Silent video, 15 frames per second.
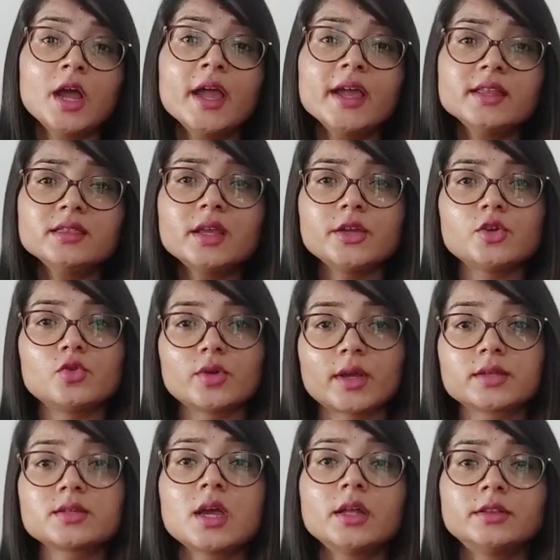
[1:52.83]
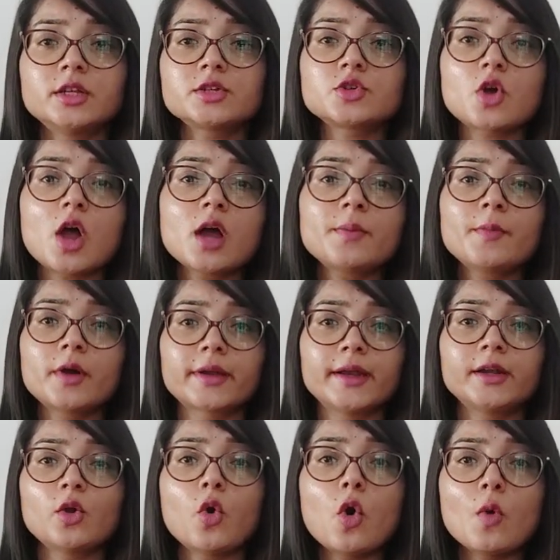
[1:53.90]
In the US, the stock
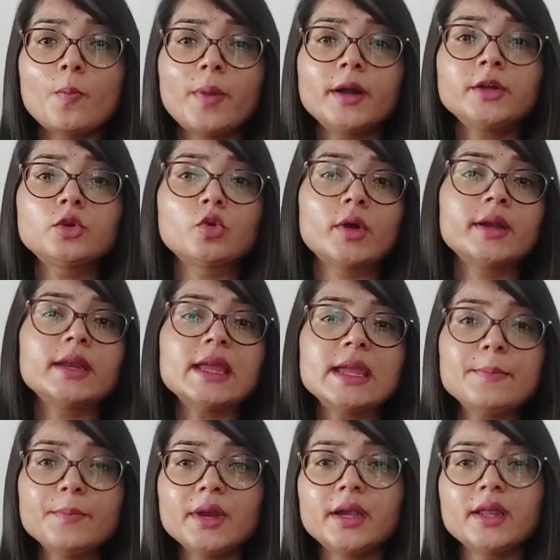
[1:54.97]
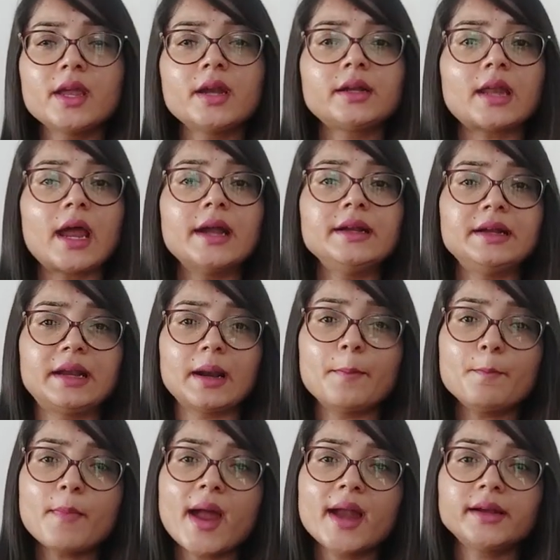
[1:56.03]
market opened to an immediate and
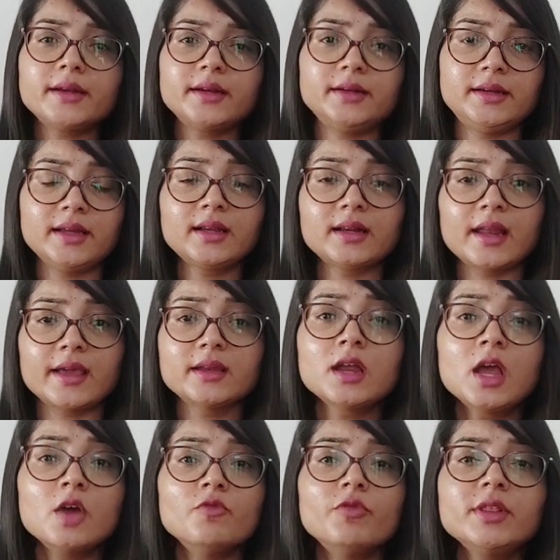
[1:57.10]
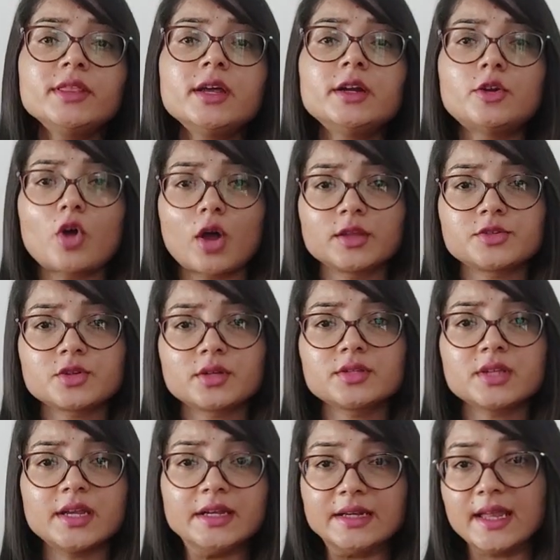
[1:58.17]
dramatic decline, with the Dow Jones
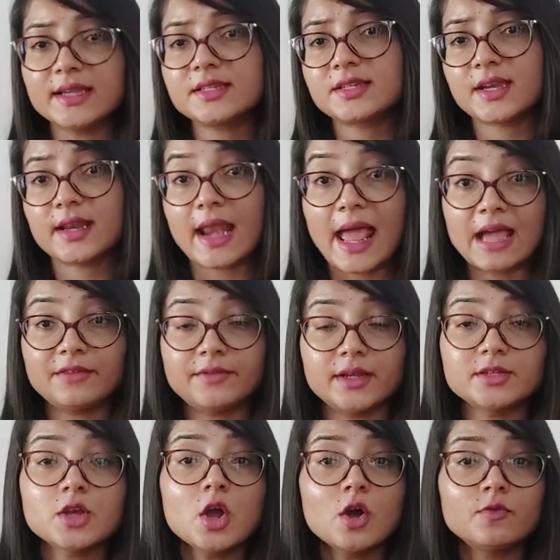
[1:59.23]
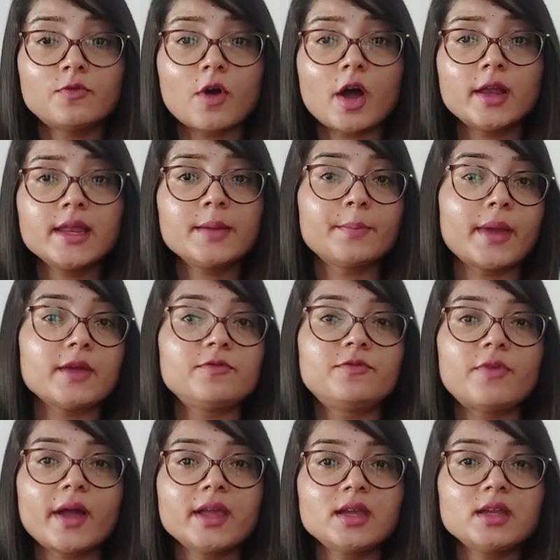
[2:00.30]
Industrial Average falling by
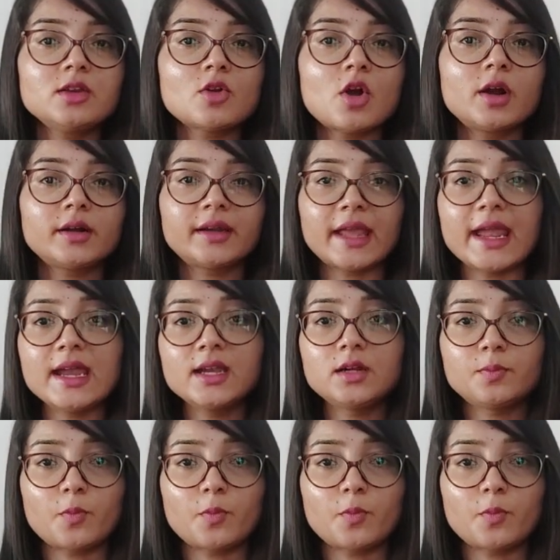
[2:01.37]
508